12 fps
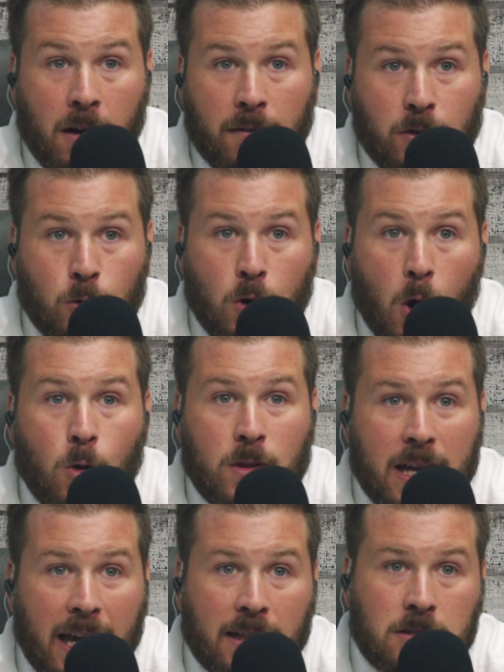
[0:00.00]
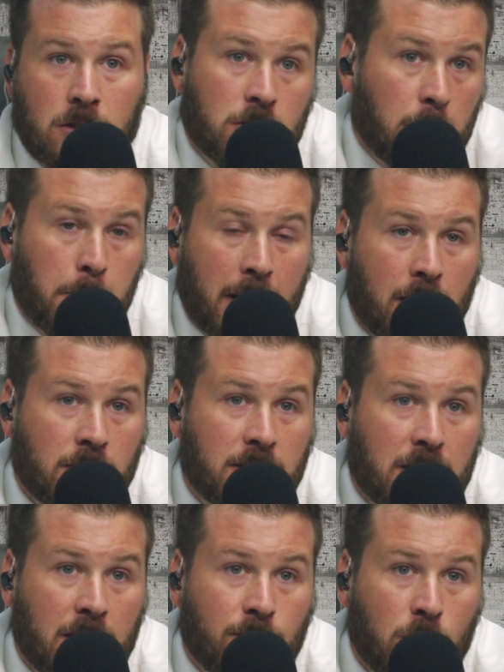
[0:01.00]
If you know the answer, compare and
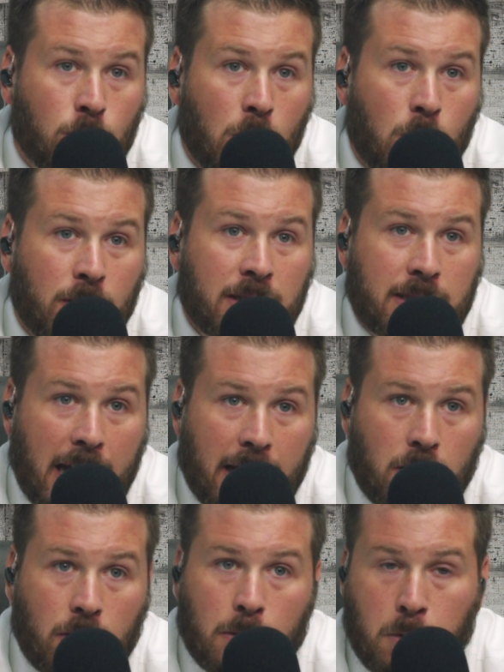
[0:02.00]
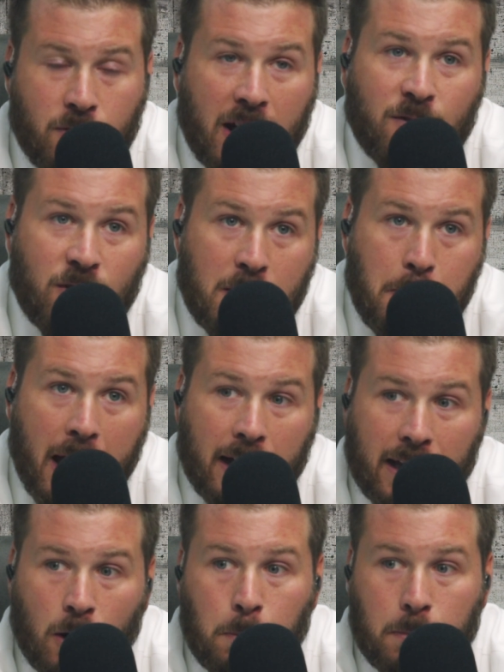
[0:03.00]
see if your road is accurate and provide feedback.
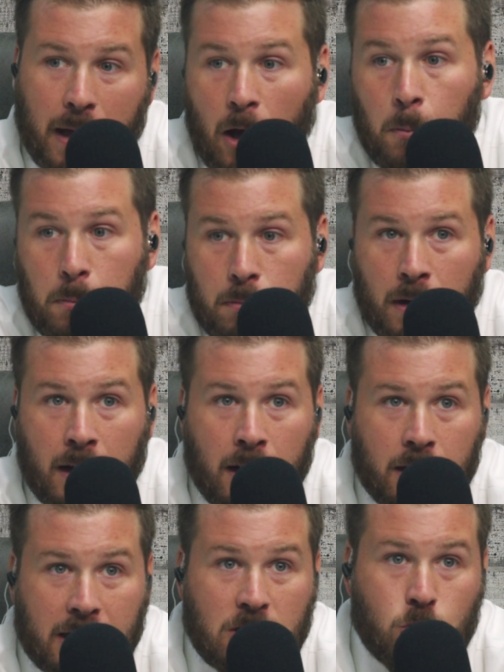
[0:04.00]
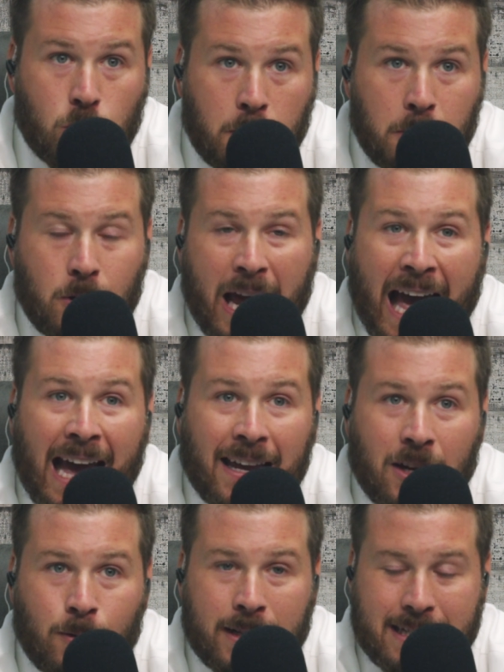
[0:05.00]
Help contribute
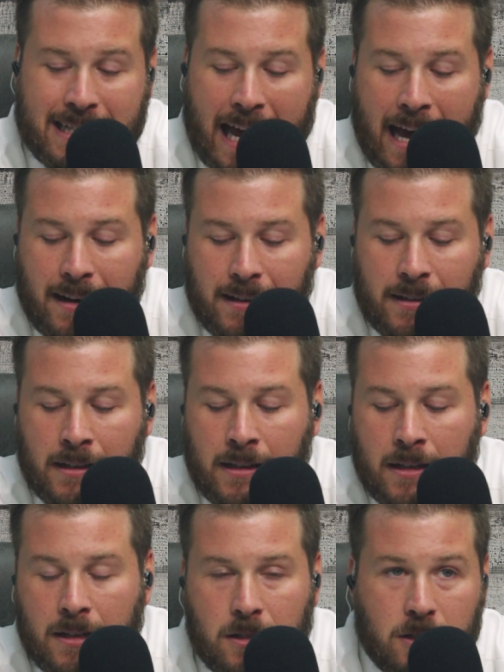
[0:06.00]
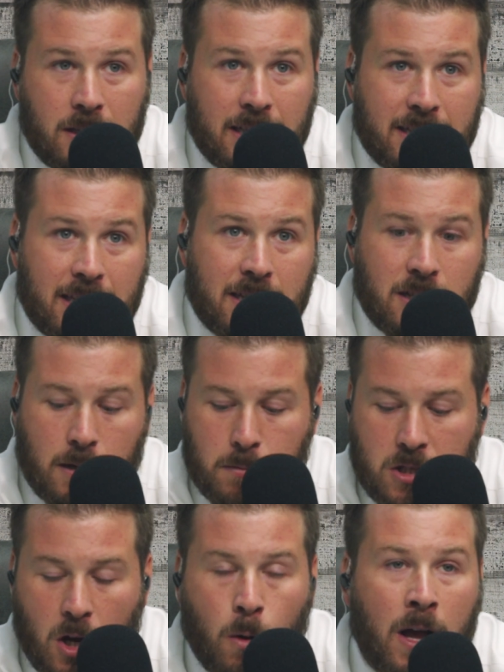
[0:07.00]
accurate data to the system.
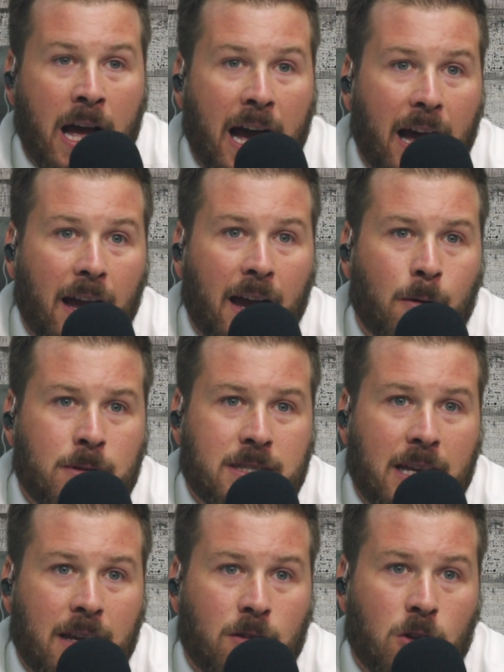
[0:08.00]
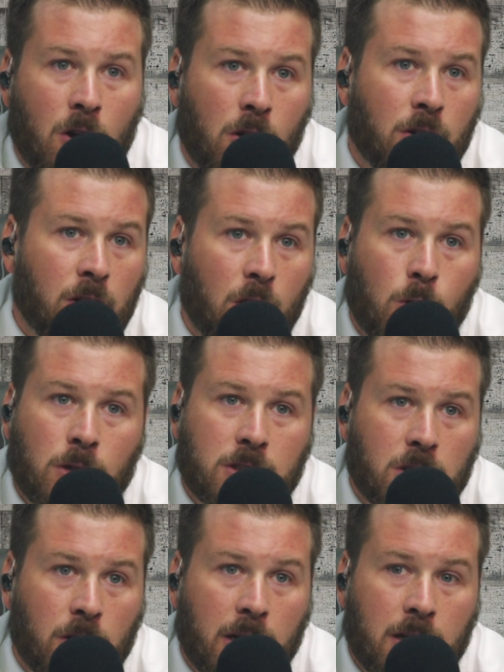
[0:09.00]
So I would say you can call on a local
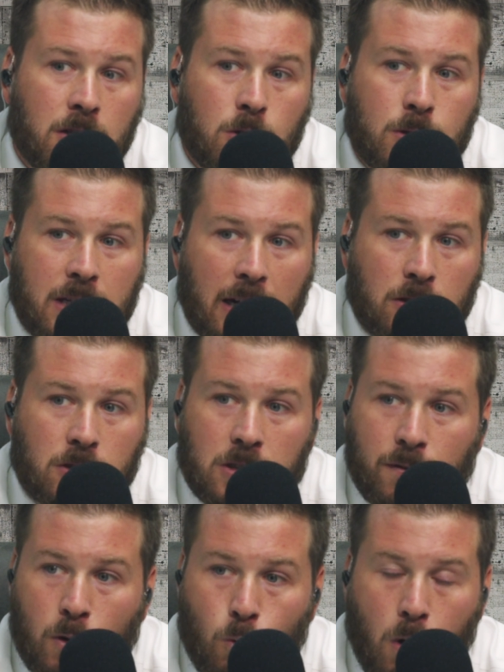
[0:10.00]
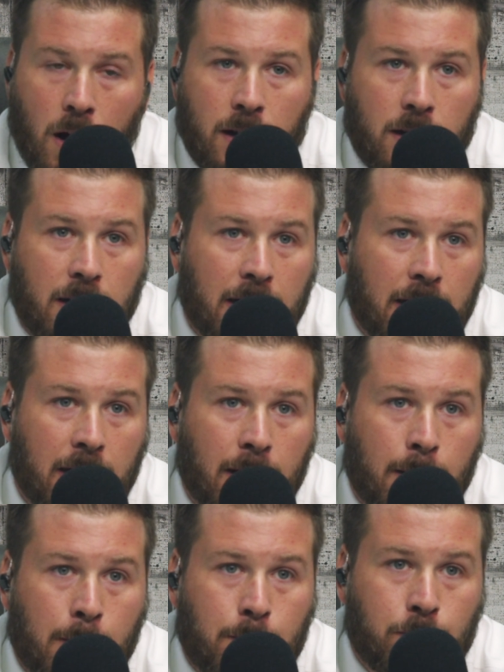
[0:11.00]
attorney to do a title search if you want.
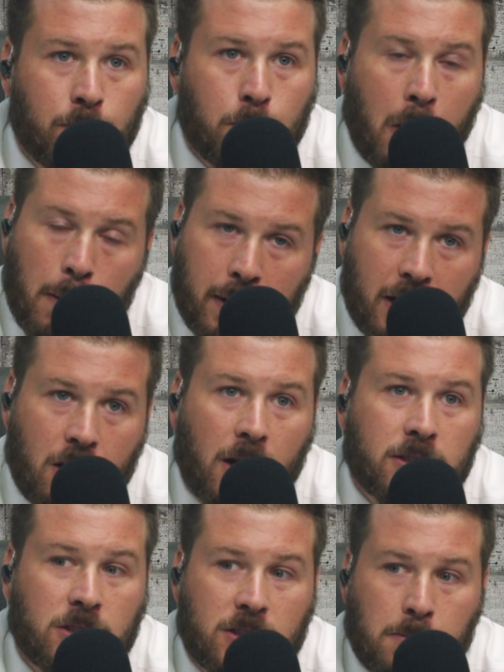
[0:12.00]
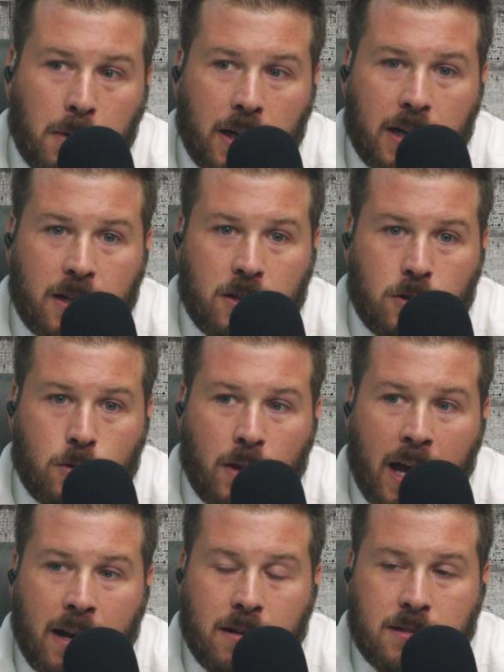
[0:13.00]
Probably going to cost you some money to do
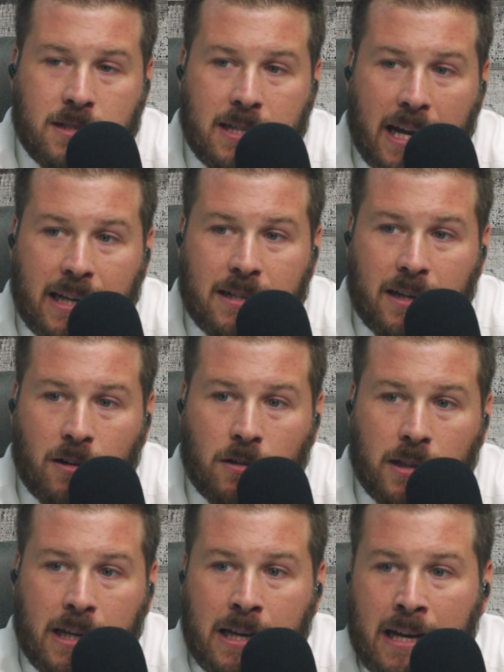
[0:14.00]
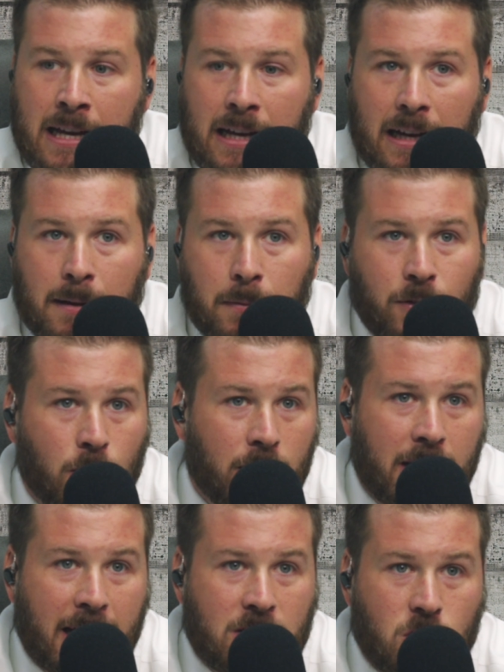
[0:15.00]
that. Secondarily, if you're
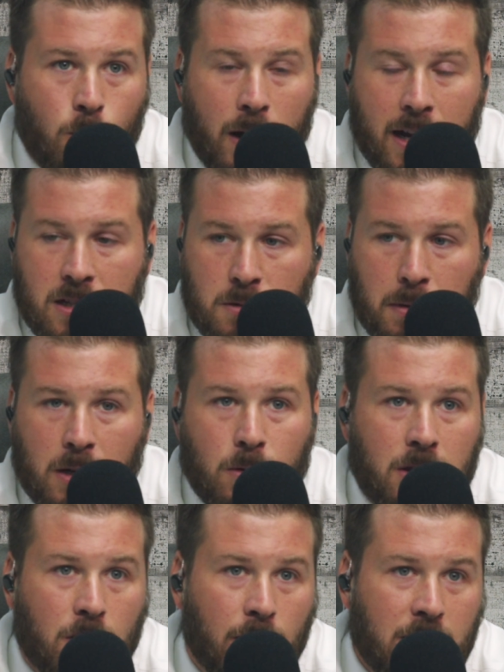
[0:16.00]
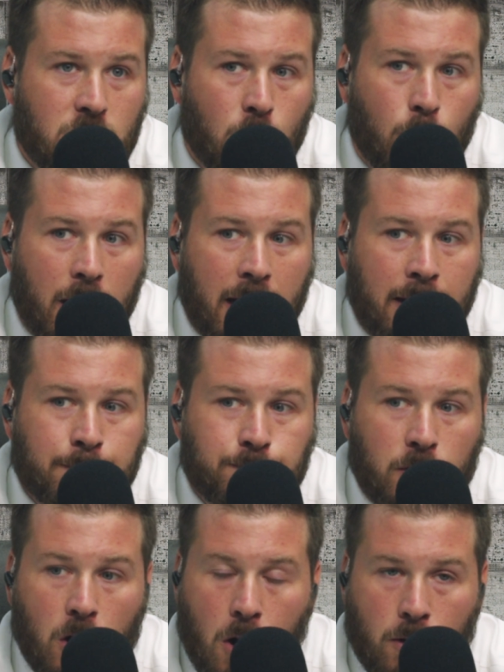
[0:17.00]
in an HOA, speak with your HOA,
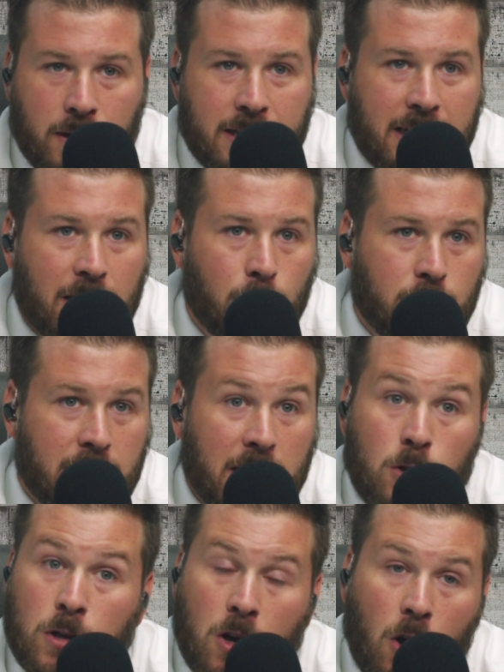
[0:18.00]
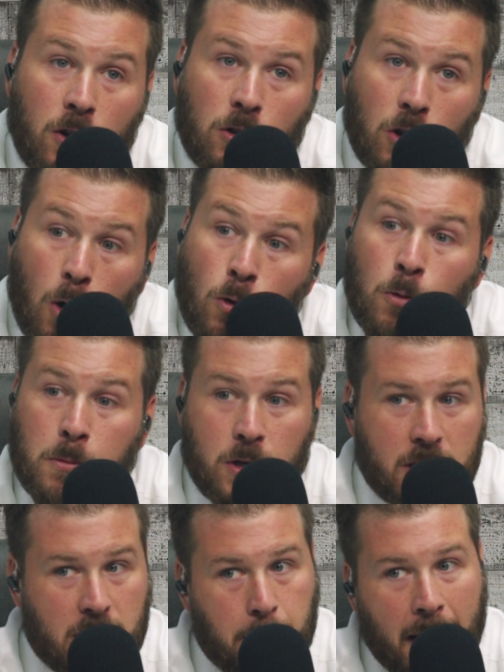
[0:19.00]
call the DOT. You can call your local
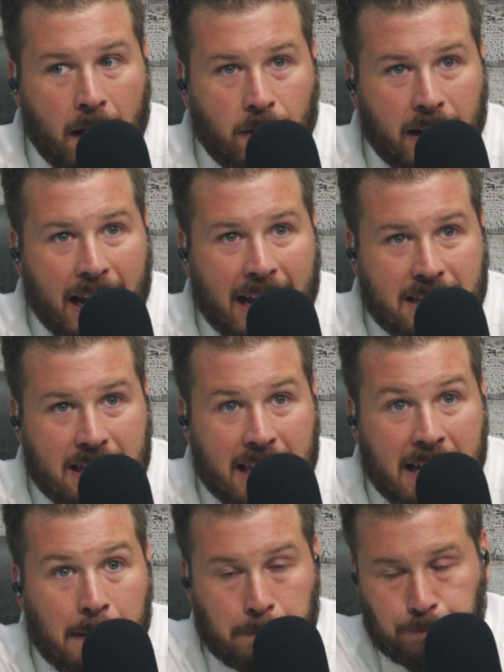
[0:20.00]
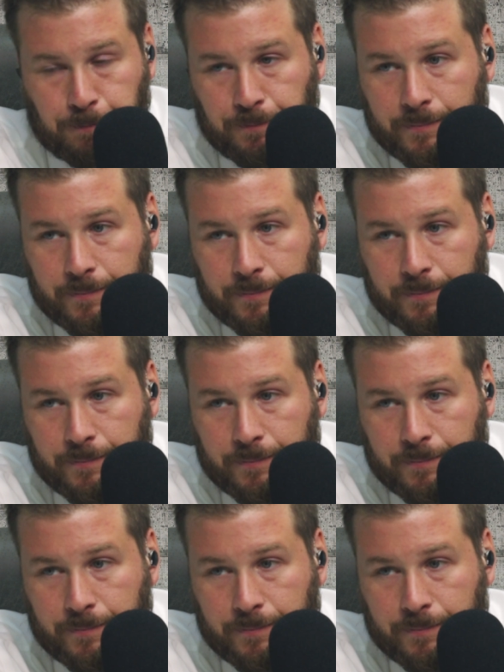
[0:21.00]
municipality and ask them.